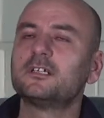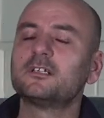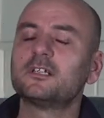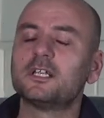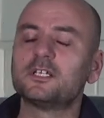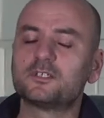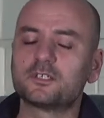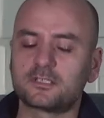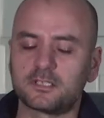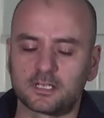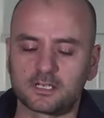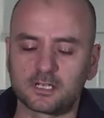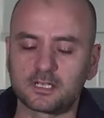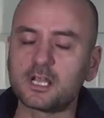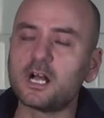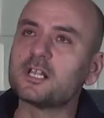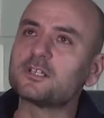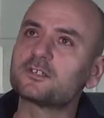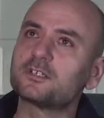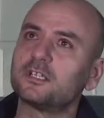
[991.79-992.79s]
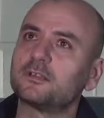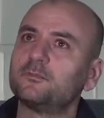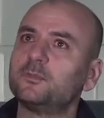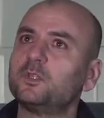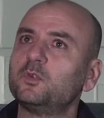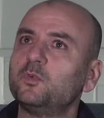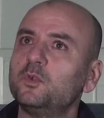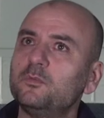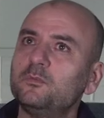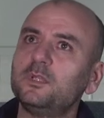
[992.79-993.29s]
It's just like a contract
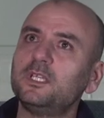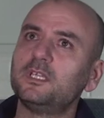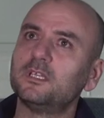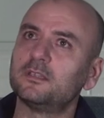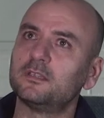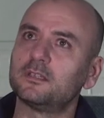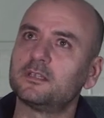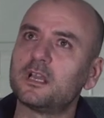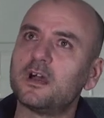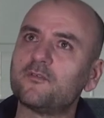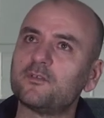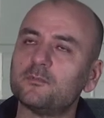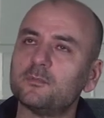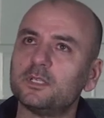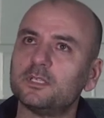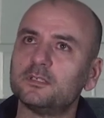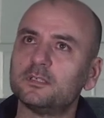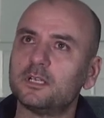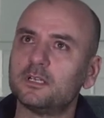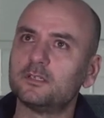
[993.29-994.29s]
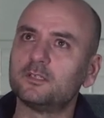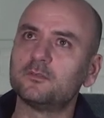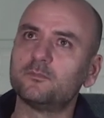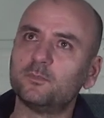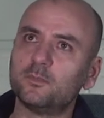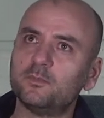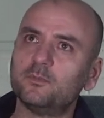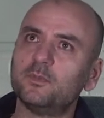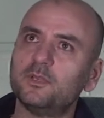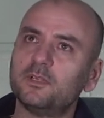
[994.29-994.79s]
between me and the government in